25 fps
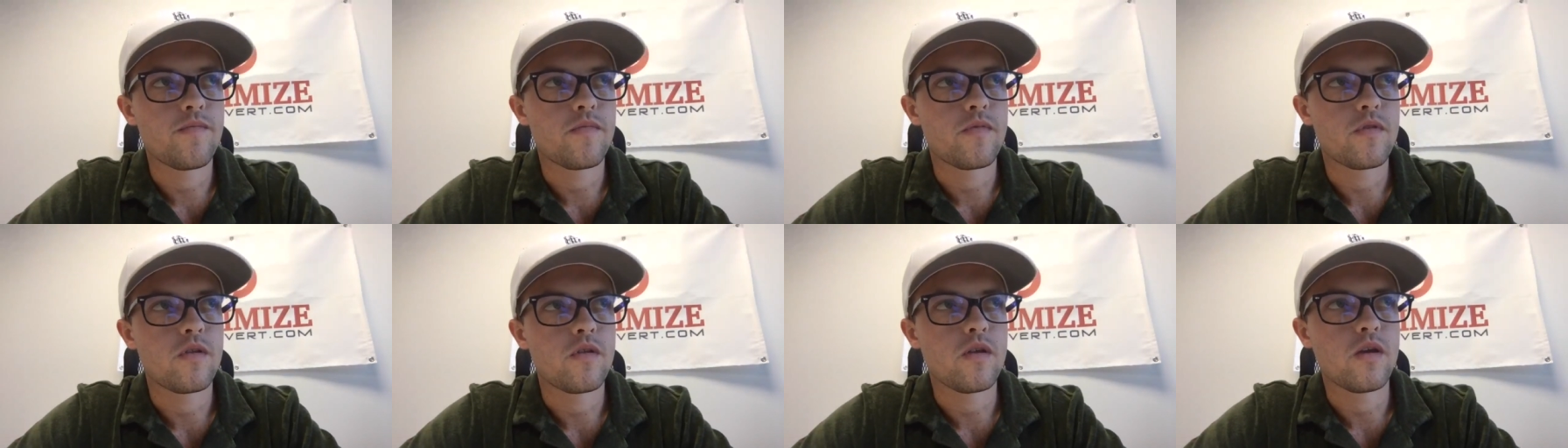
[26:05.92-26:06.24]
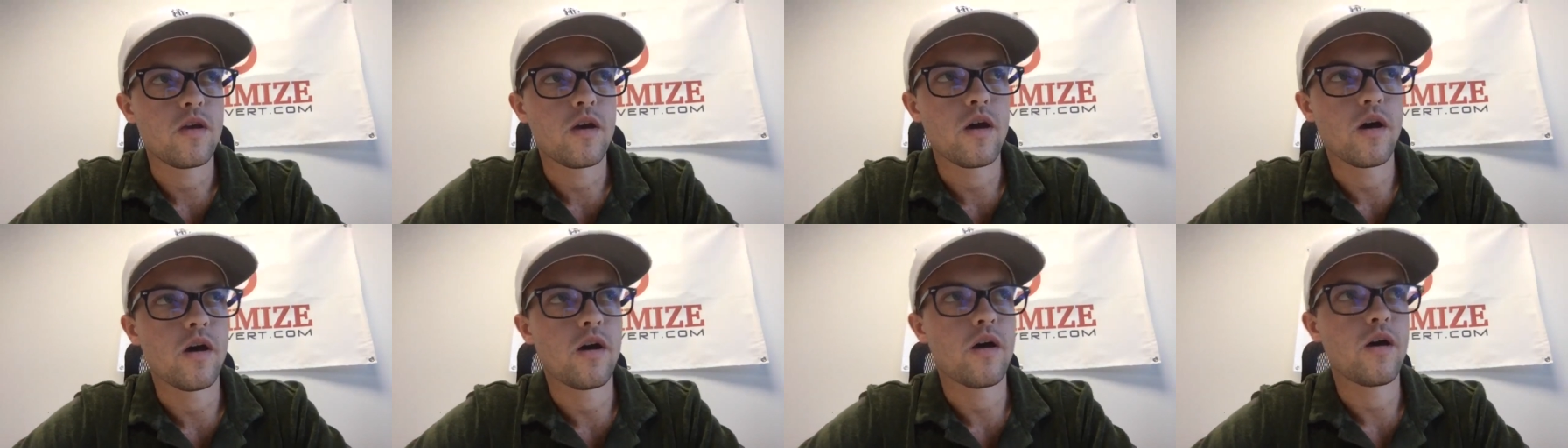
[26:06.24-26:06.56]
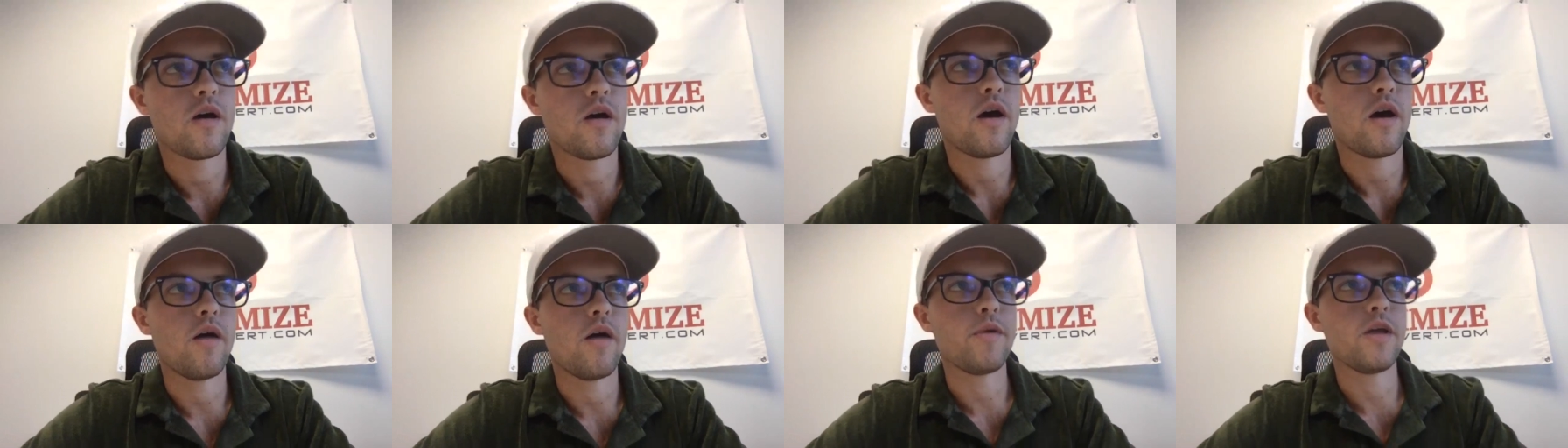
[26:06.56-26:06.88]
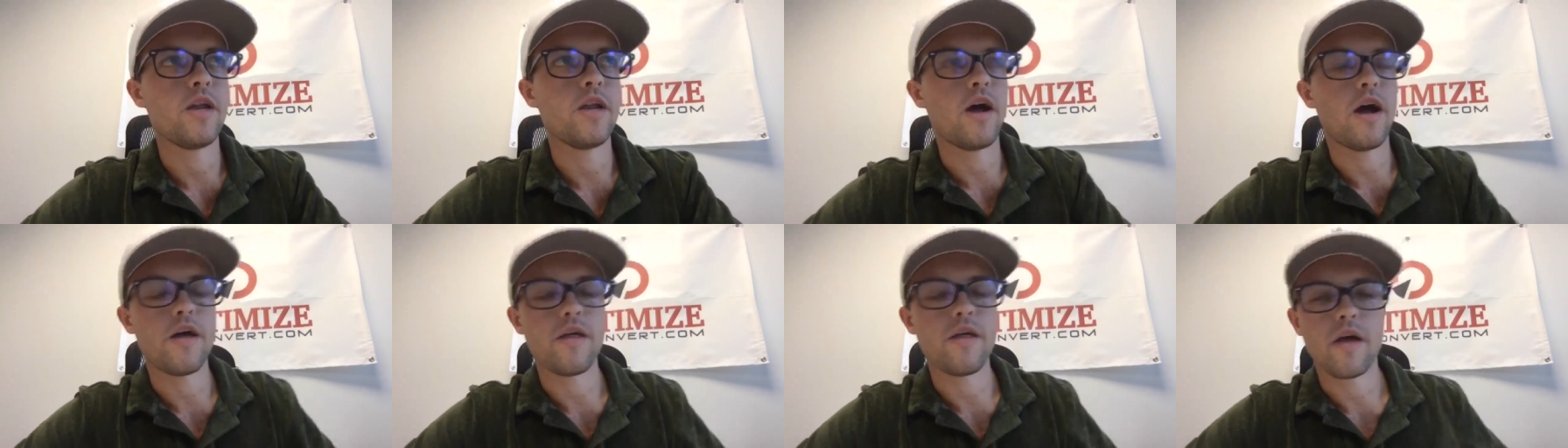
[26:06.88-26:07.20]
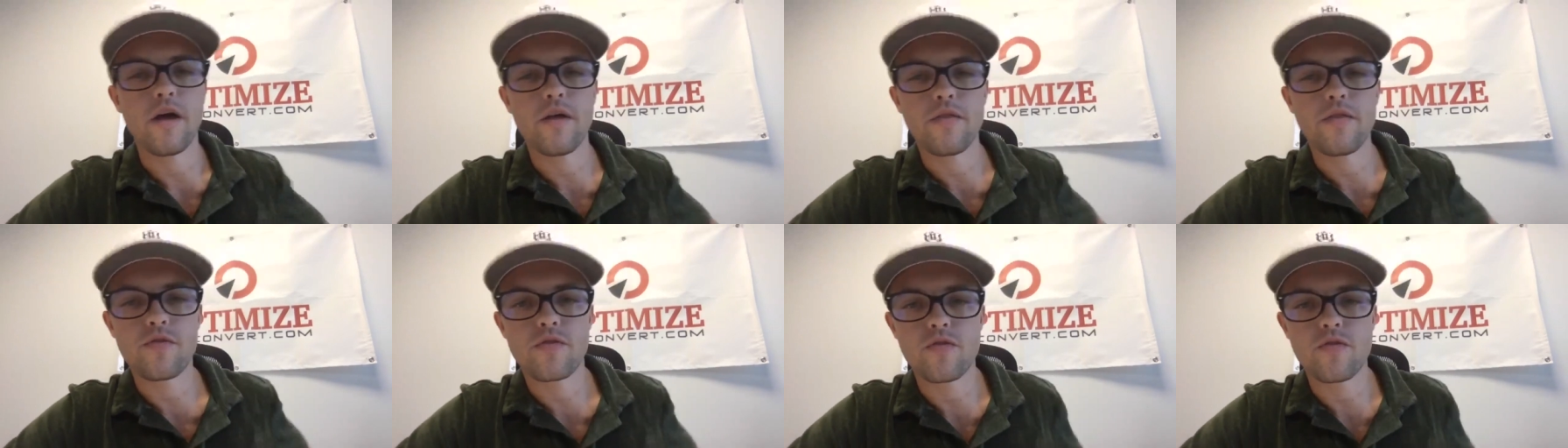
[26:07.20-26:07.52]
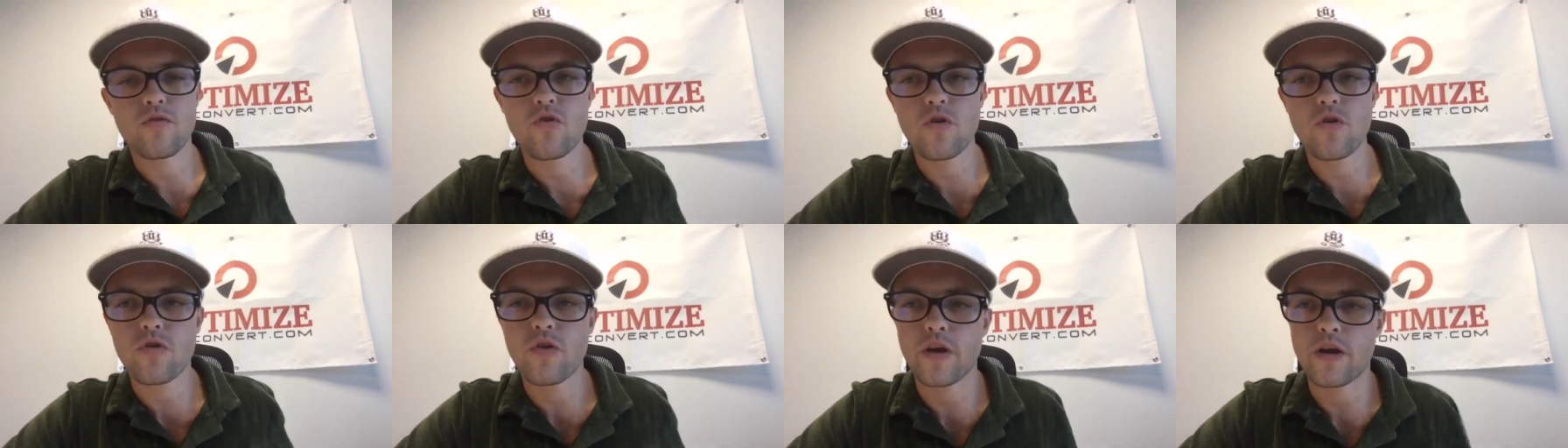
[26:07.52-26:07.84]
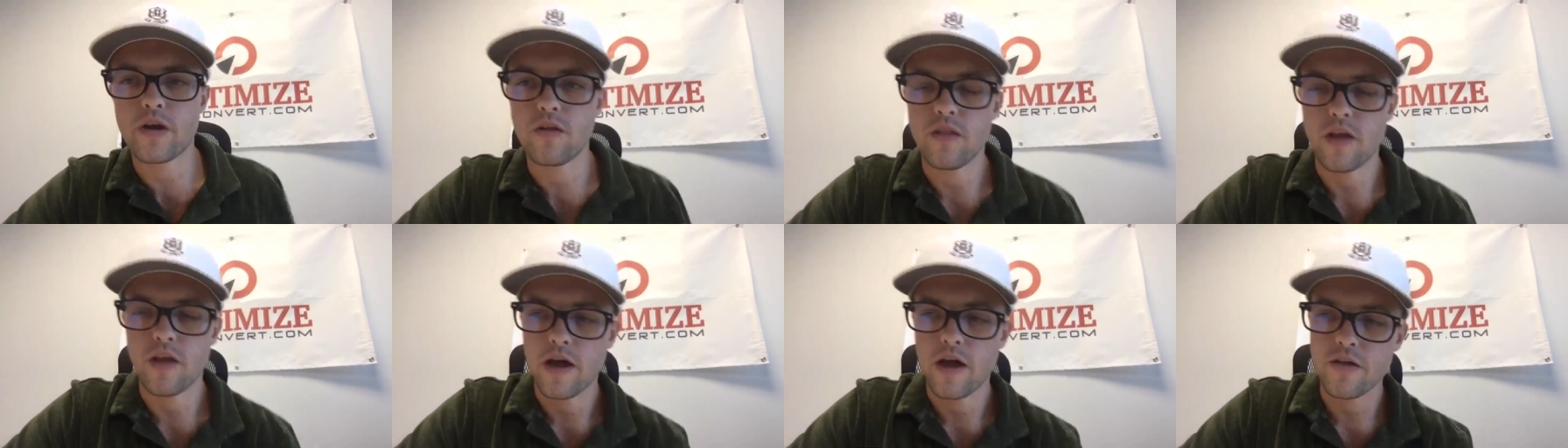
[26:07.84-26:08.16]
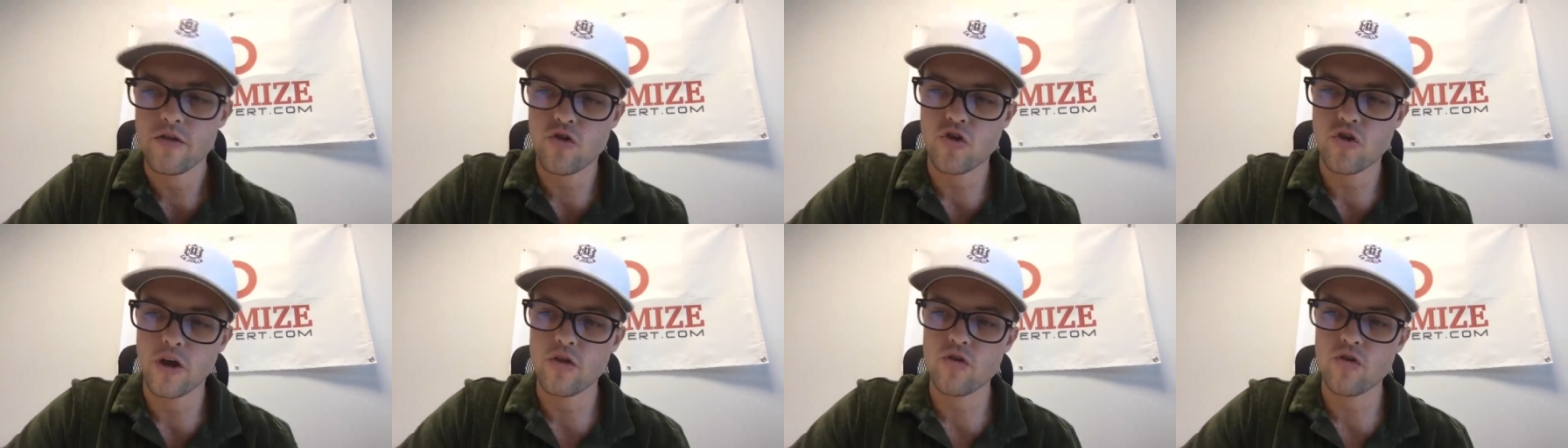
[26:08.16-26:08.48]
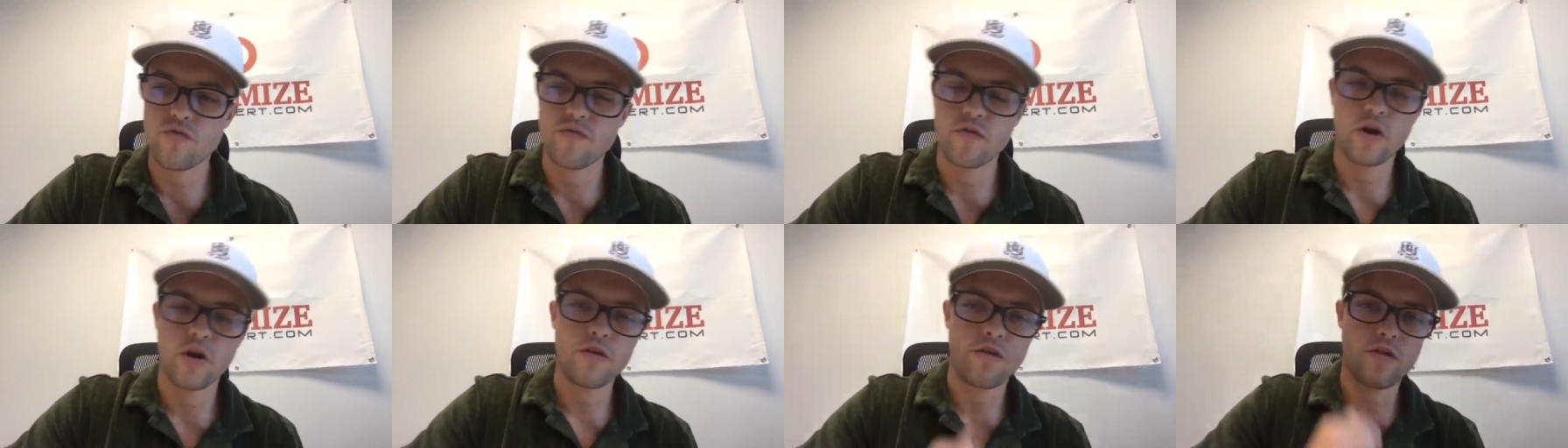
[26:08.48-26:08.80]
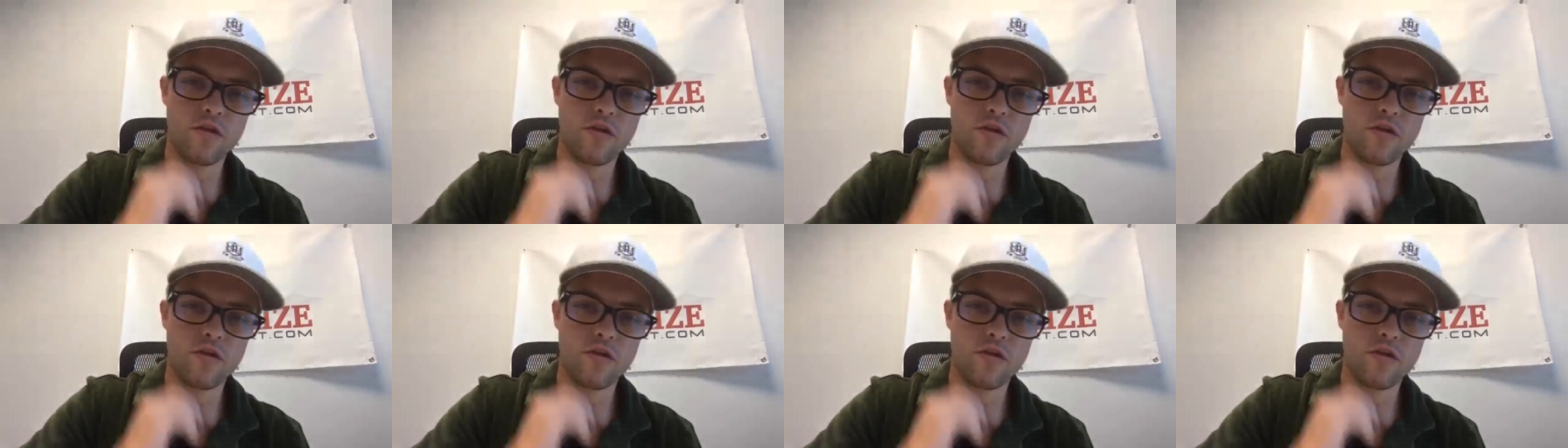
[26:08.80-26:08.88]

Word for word: yeah, I mean, I, I, just like a lot's changed for us.